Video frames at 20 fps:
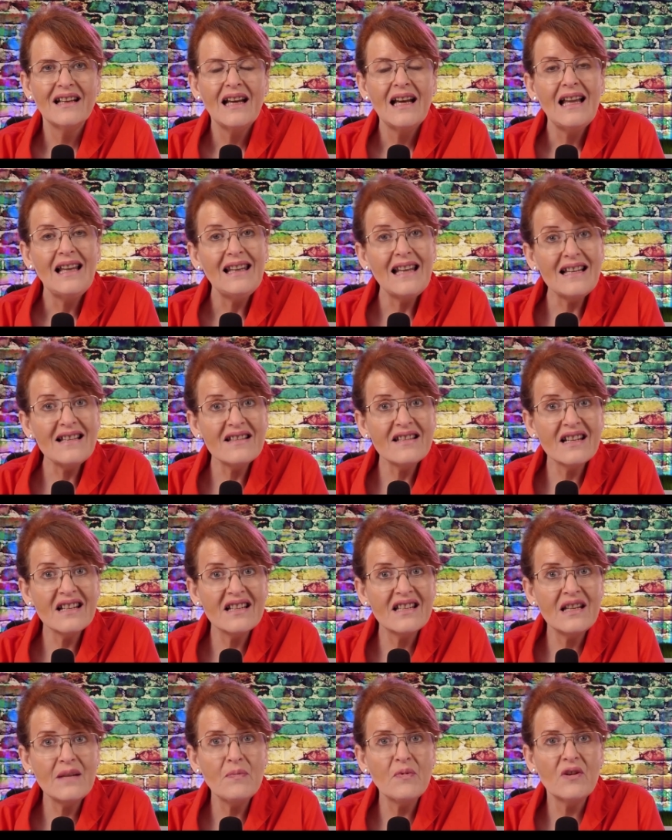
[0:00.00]
Let's dig
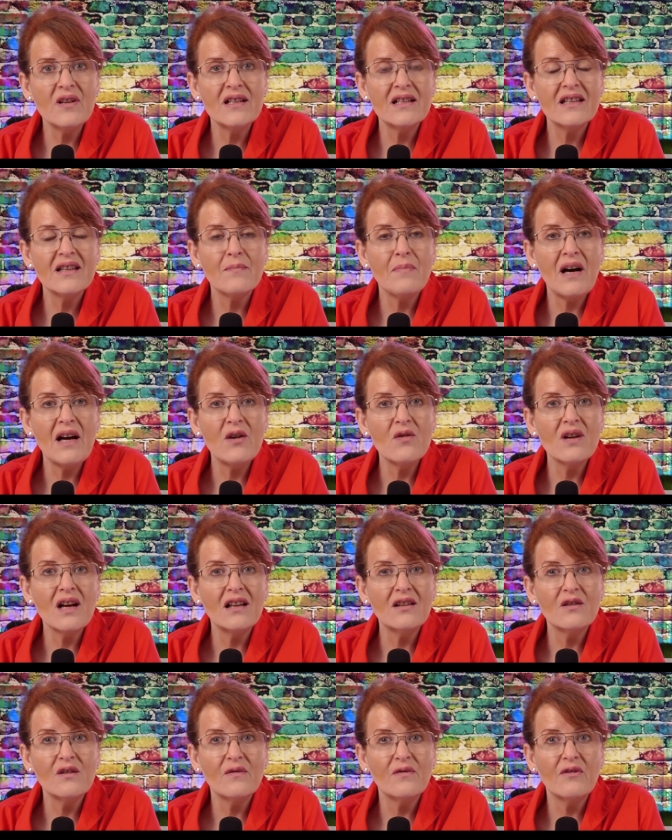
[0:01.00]
deeper into the
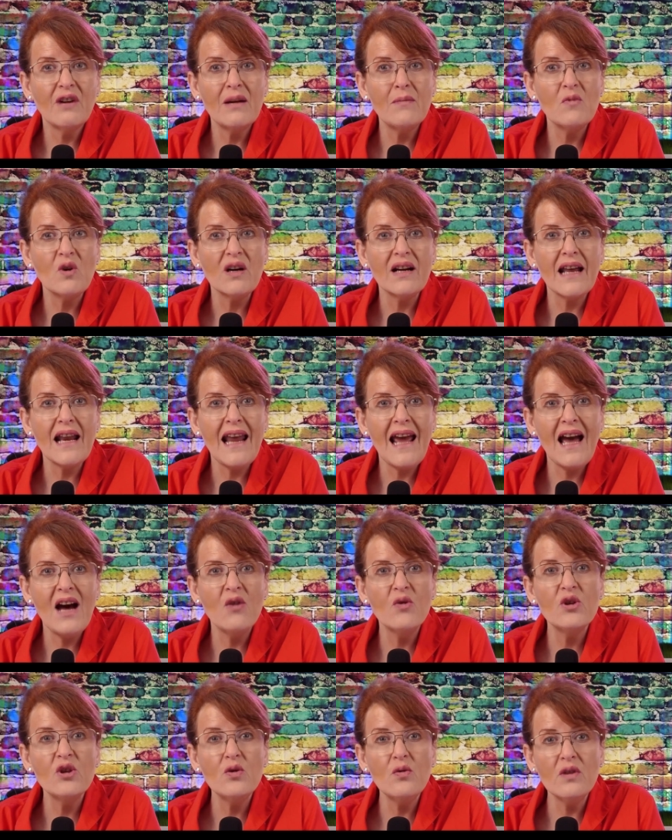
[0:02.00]
BioColored framework and how
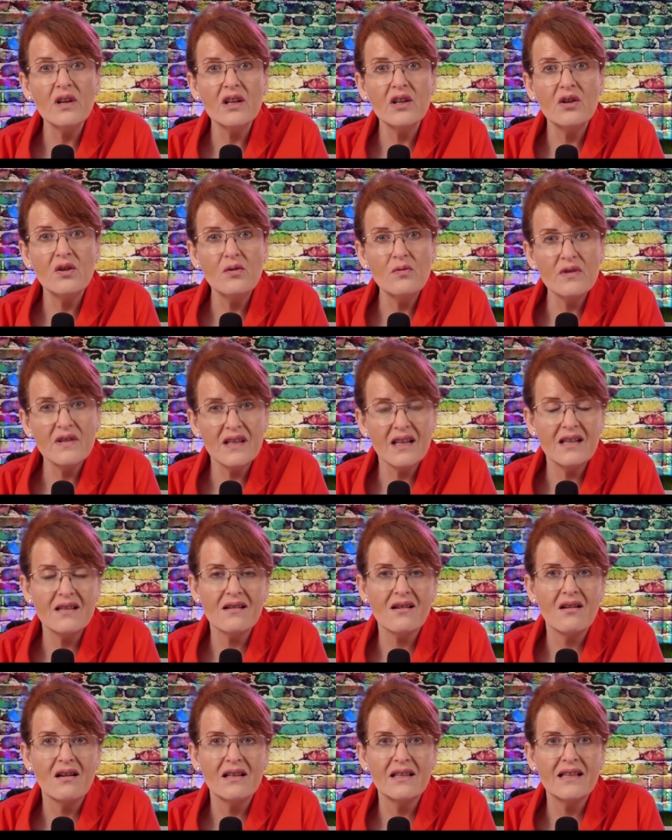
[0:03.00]
you can use these
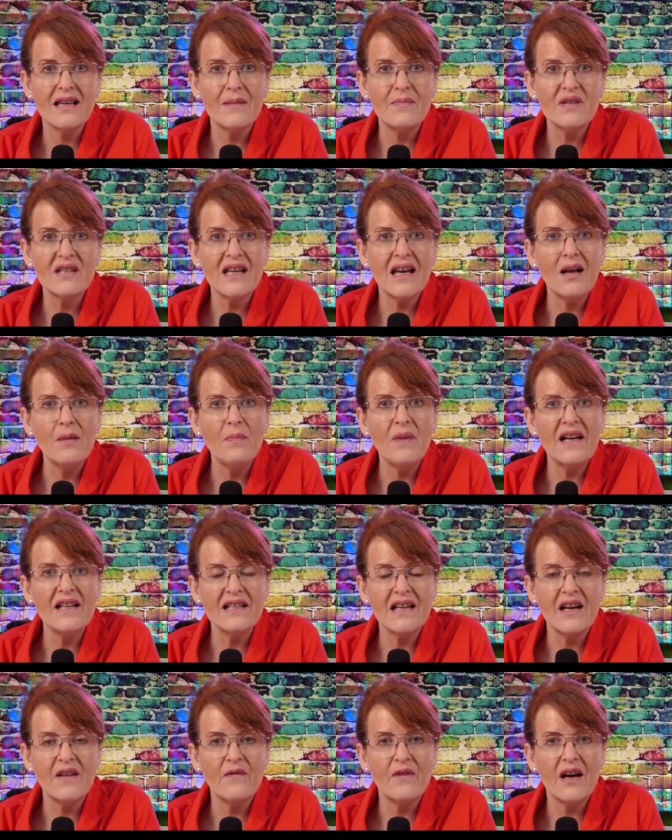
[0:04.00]
concepts to help
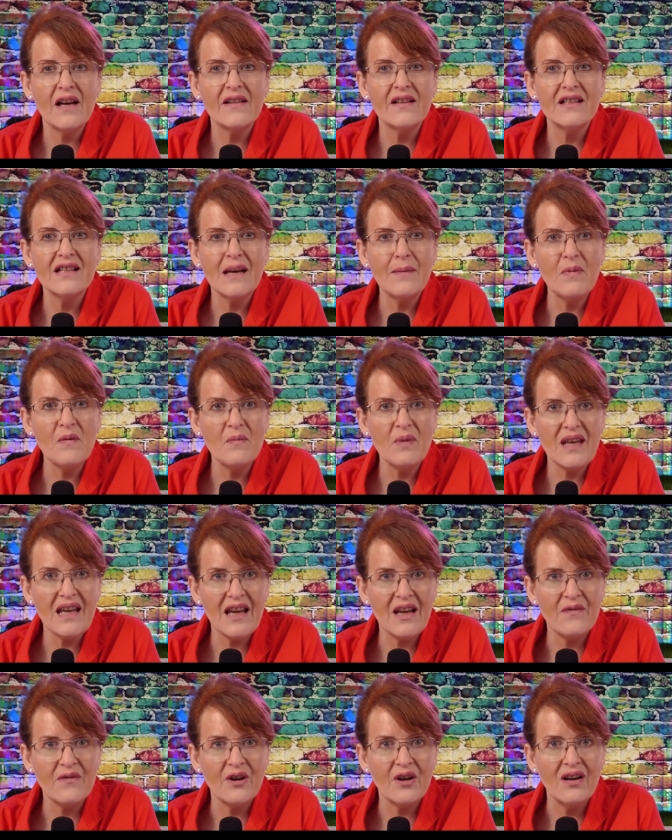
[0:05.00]
identify the type of
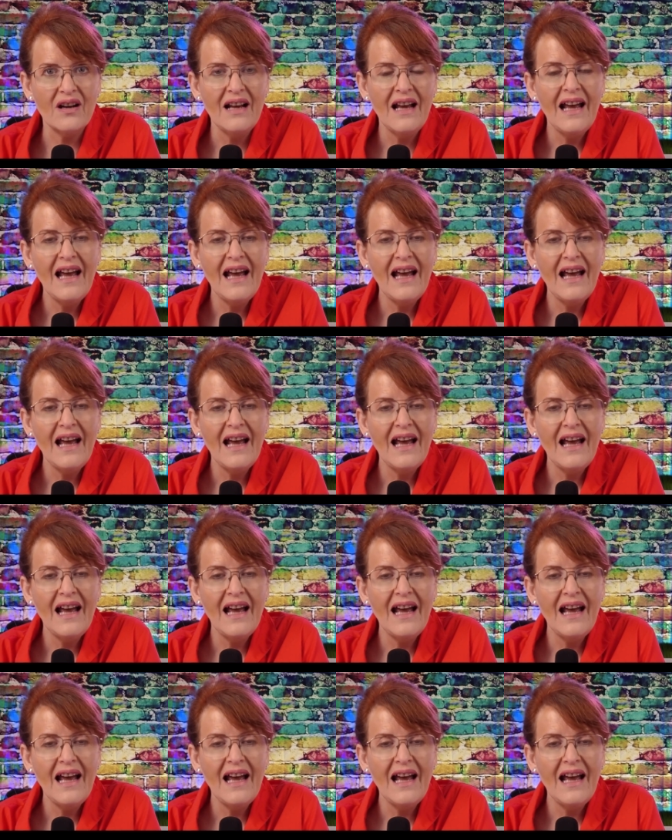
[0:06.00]
behavior